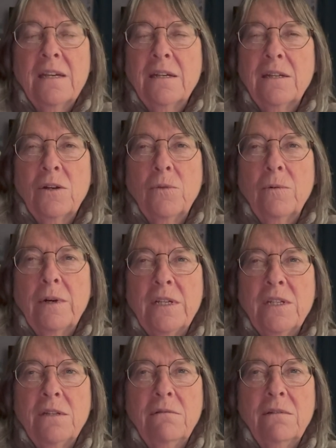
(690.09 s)
I don't
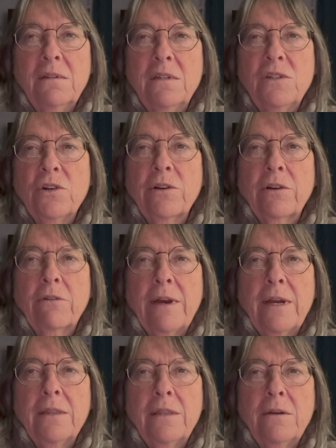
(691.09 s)
want the dirt
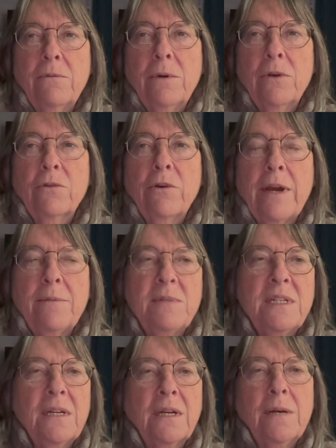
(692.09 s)
grime, the road grime
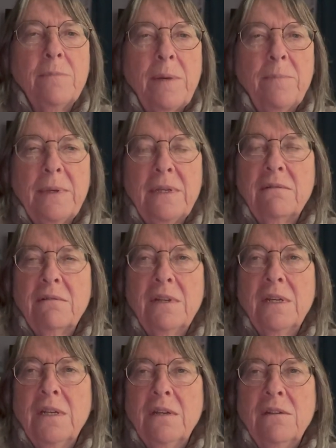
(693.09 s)
to come up and
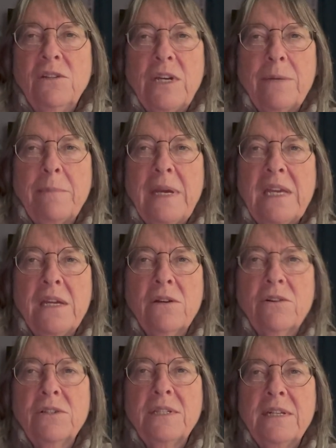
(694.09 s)
jam my
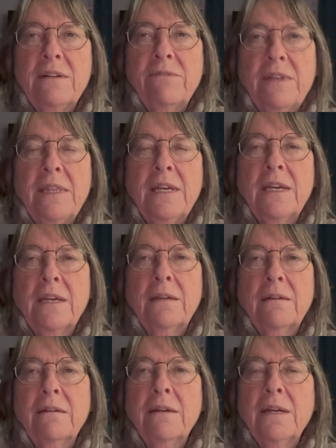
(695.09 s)
gears and everything.
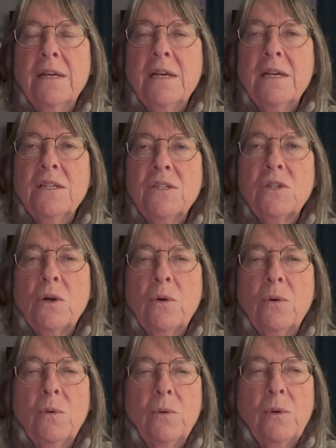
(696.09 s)
And
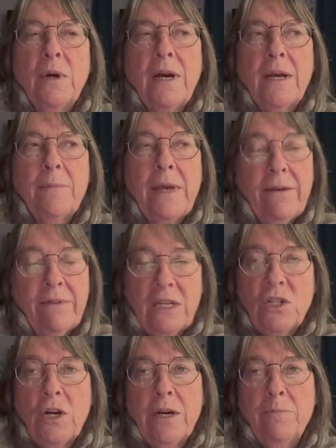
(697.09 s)
so I'm having a
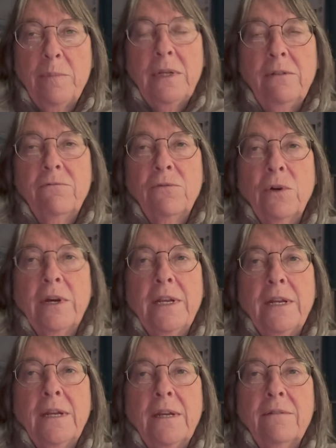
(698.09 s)
tarp built for
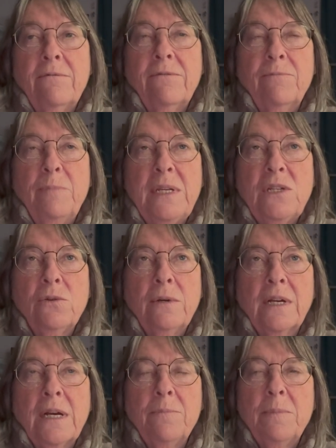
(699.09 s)
it. I've been to a
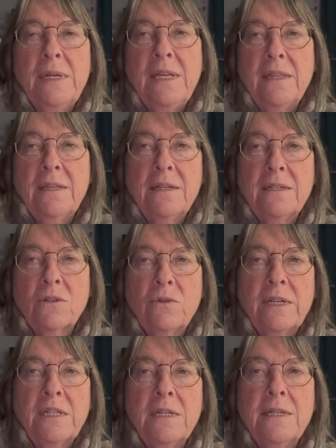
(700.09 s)
company that is
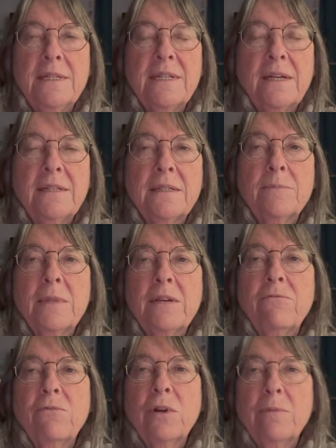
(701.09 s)
going to design something
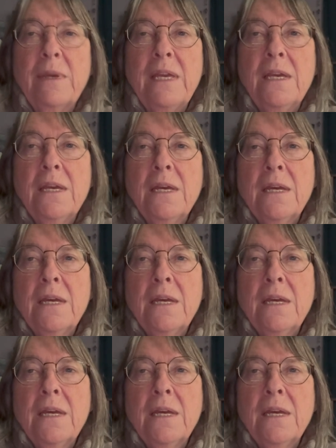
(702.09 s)
for me